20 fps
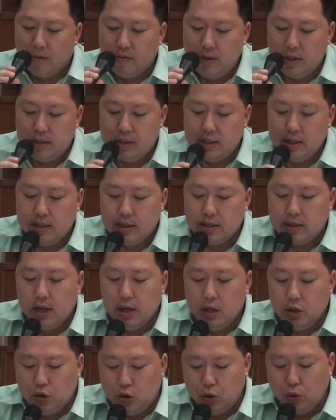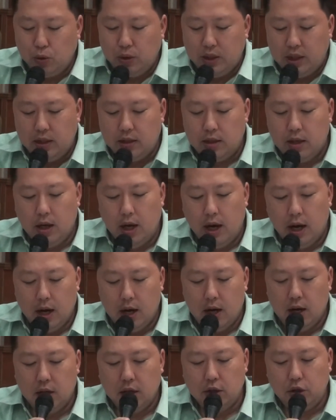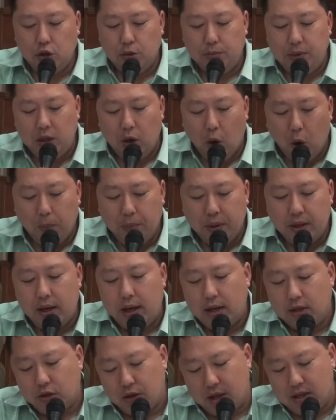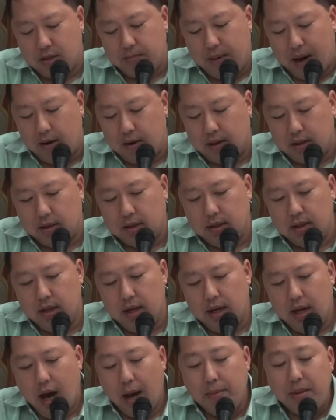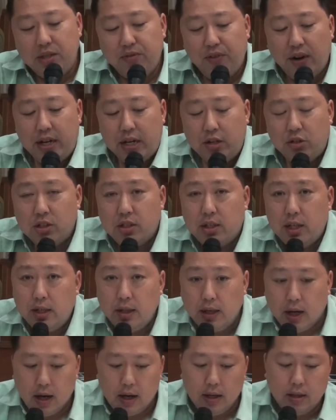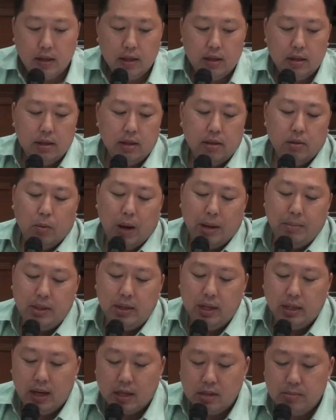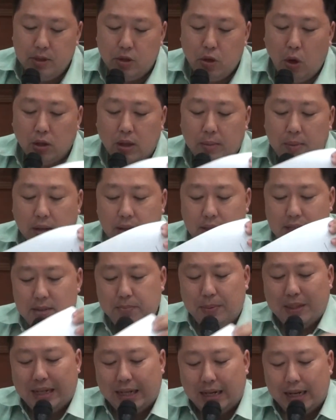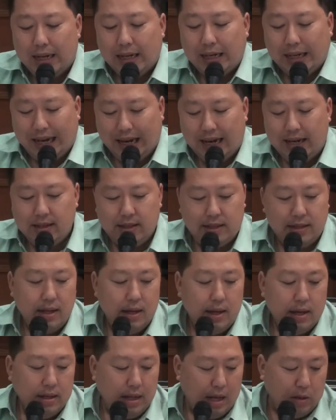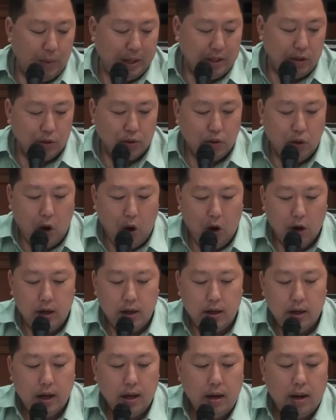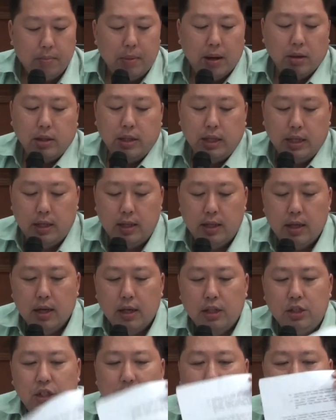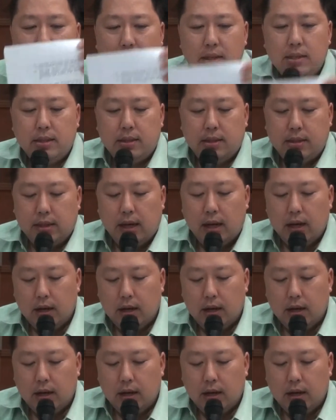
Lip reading: of these things do need to be open and transparent. I mean, it's very interesting. Waibinik Nazmi talked about this particular case that went to court about the Shabas